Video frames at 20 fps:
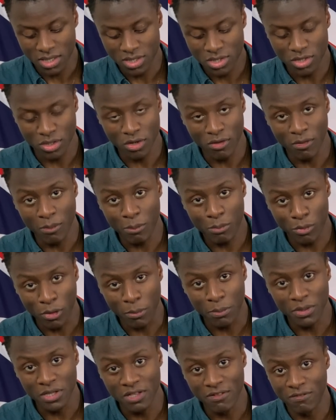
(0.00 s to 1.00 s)
to
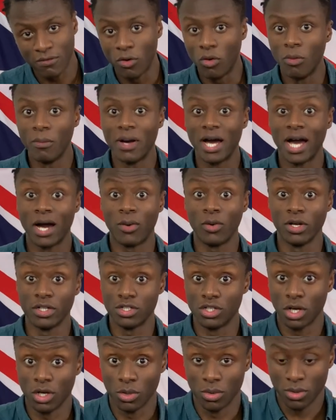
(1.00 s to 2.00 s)
properly form our
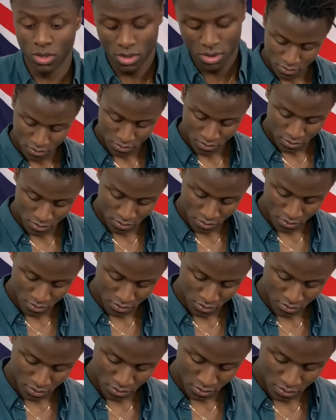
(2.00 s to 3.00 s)
dough. Crack my egg into